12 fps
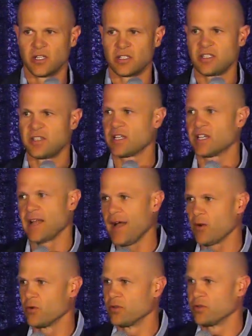Did they get
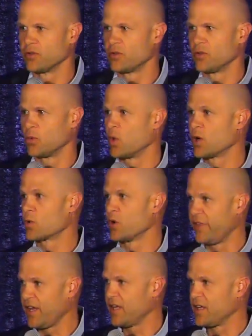out? Where were
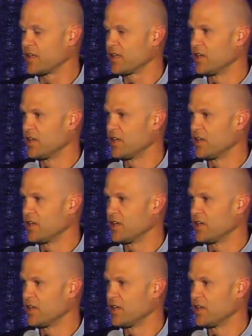they?